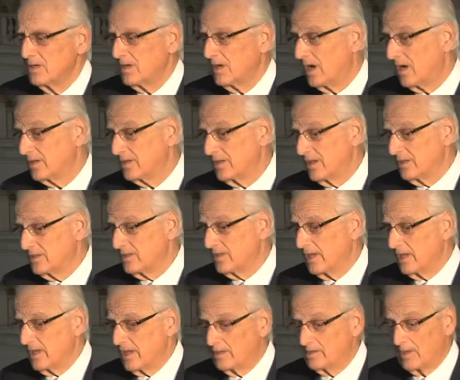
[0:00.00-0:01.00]
On the other
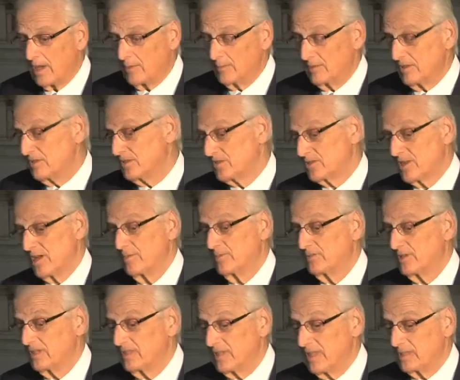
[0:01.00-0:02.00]
hand, I mean, it's the same
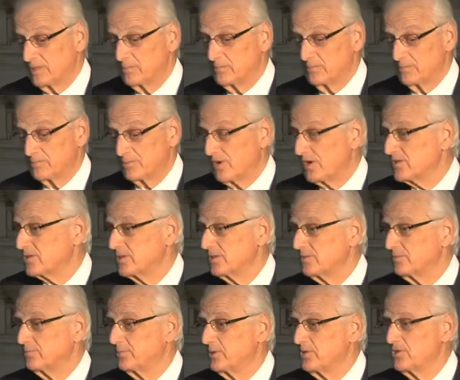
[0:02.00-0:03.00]
thing that
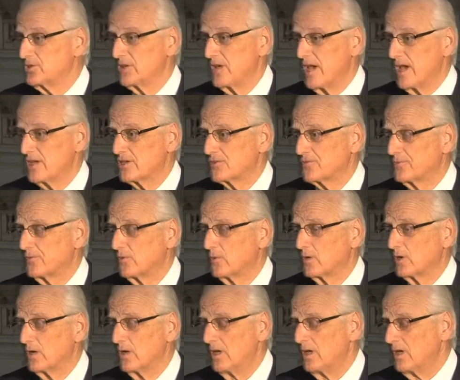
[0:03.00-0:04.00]
President Bush asked
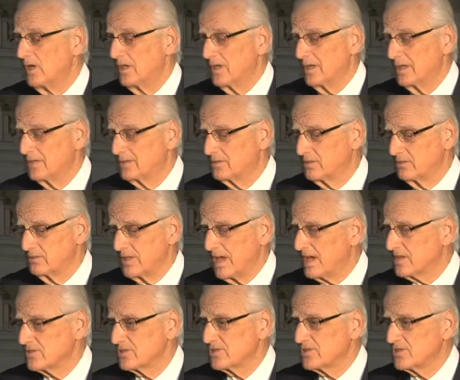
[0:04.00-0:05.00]
for in
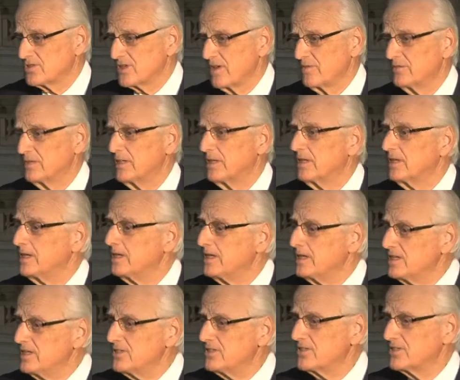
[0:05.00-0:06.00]
2007 in
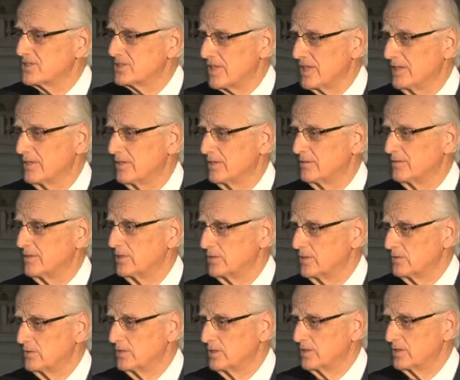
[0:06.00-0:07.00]
his State of the
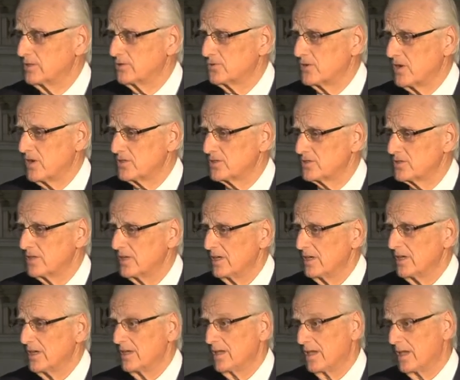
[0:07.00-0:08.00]
Union address.
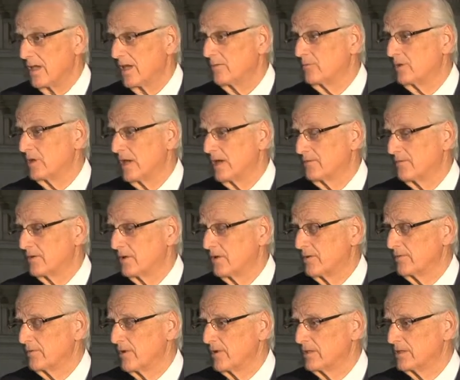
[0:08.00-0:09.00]
And we got very,
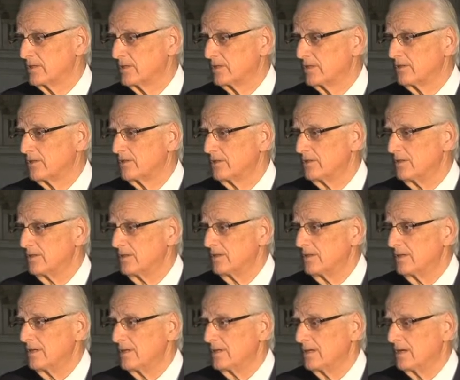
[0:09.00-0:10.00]
very little
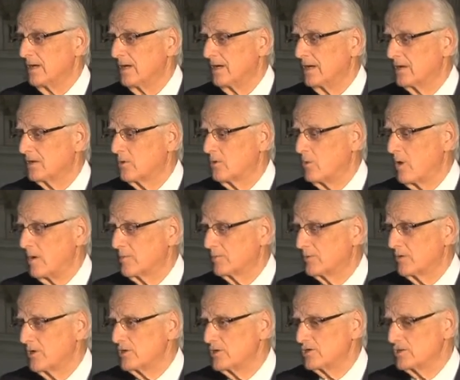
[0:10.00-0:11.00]
uh,
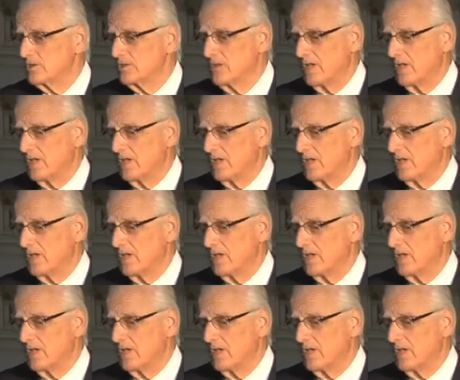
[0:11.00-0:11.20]
cooperation.